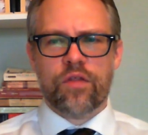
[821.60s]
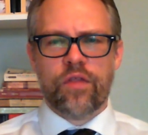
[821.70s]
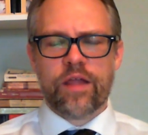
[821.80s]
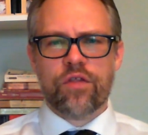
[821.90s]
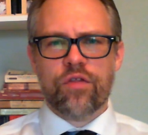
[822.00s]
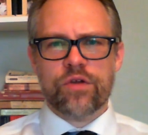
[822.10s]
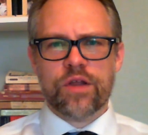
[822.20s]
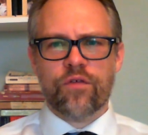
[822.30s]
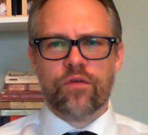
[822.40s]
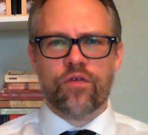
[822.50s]
that's no
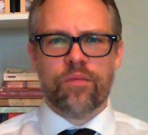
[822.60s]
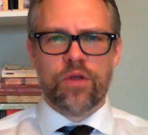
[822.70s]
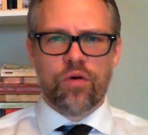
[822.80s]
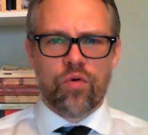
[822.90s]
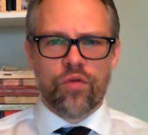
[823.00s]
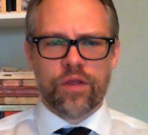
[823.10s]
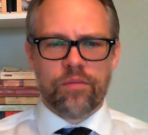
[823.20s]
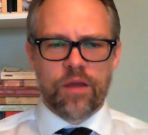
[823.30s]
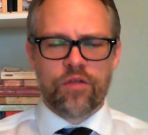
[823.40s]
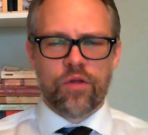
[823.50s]
different from,
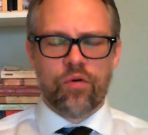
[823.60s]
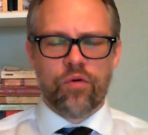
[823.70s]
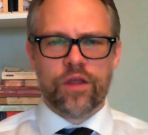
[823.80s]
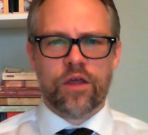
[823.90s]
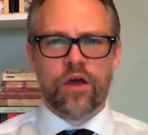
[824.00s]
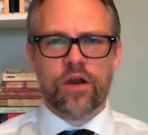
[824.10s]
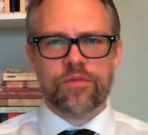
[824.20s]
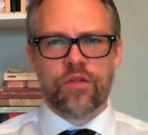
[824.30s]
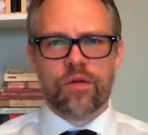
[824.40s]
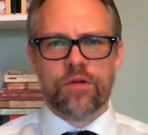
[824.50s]
holding a gun up
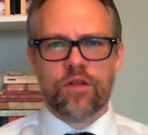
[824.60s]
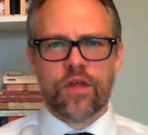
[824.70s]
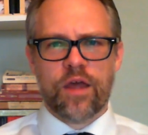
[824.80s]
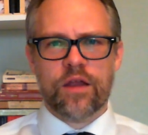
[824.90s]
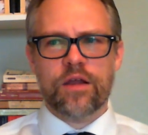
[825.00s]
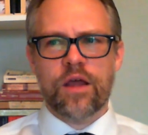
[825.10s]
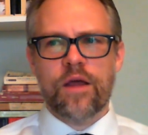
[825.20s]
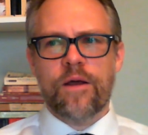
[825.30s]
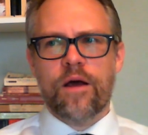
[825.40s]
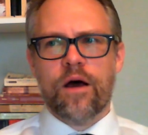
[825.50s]
to somebody's head
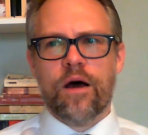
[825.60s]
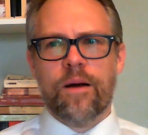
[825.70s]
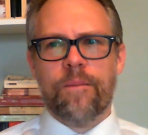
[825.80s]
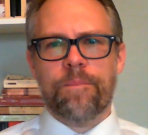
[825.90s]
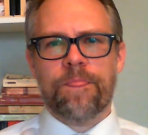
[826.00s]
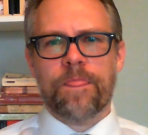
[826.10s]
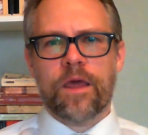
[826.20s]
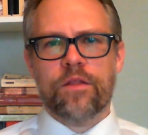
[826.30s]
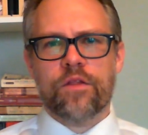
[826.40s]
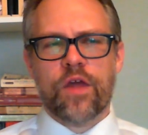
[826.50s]

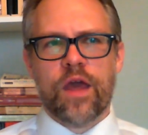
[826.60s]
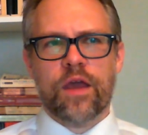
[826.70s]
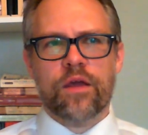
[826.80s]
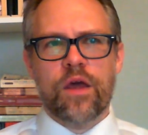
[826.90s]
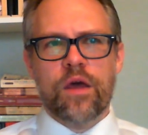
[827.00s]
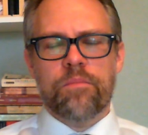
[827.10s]
and saying,